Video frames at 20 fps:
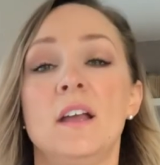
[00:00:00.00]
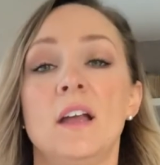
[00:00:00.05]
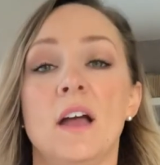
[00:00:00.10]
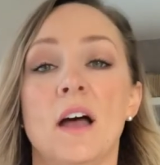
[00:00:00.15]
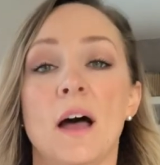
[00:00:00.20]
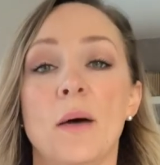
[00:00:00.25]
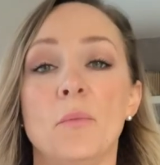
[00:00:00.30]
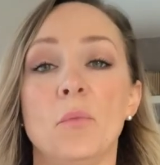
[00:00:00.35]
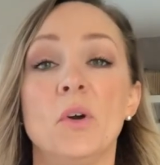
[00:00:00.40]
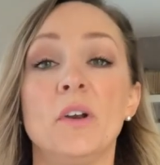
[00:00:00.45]

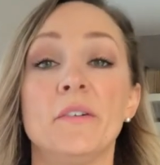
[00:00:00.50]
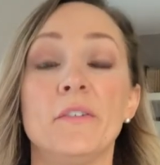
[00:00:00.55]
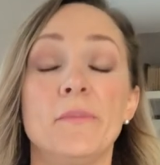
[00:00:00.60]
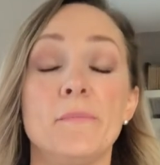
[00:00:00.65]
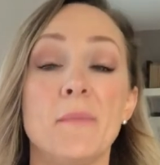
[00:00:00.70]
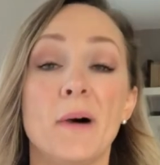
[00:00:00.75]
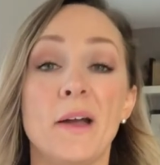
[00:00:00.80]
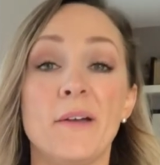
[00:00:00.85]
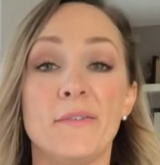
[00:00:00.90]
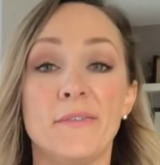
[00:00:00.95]
And one of
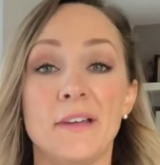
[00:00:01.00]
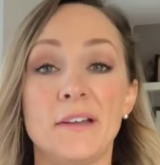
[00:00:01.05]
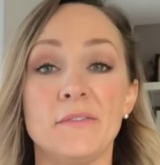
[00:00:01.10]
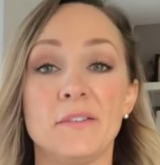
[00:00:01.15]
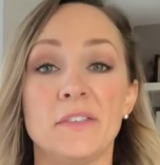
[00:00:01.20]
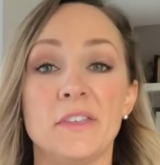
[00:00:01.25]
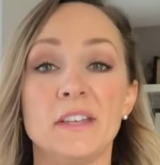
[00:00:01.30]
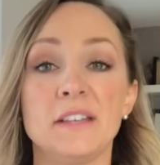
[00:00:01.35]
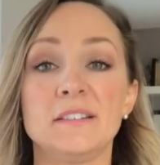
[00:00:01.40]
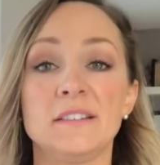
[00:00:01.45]
my favourite
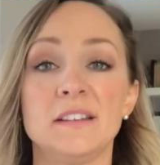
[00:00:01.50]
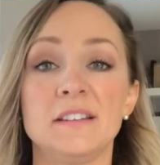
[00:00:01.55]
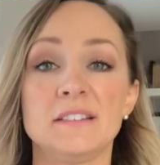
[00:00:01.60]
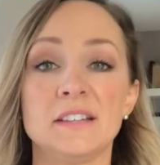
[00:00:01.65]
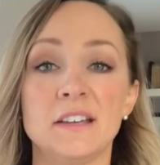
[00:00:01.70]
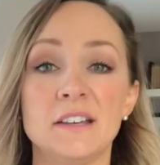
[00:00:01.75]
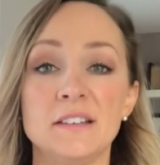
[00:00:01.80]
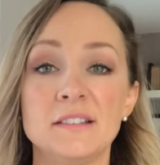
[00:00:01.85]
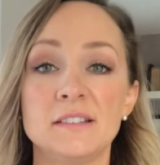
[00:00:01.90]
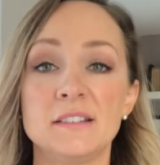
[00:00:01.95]
things it
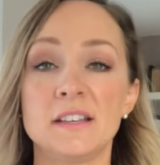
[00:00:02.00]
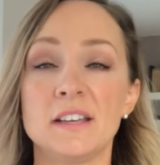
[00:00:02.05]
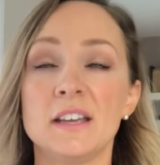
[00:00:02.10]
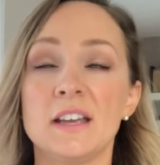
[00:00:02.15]
does,